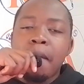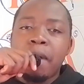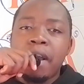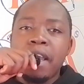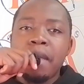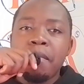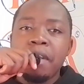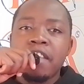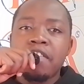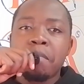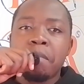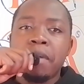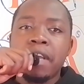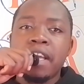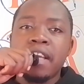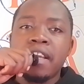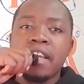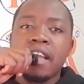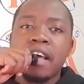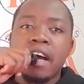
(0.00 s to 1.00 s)
But let me
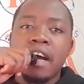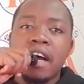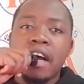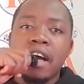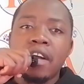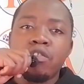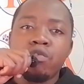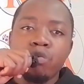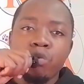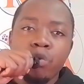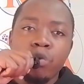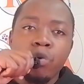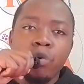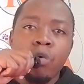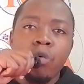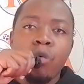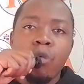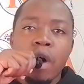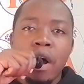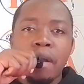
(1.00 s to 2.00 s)
explain to you
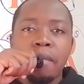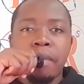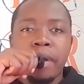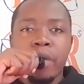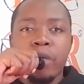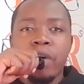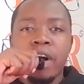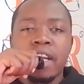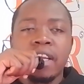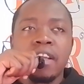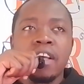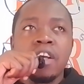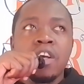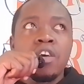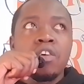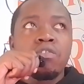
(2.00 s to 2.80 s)
one by one.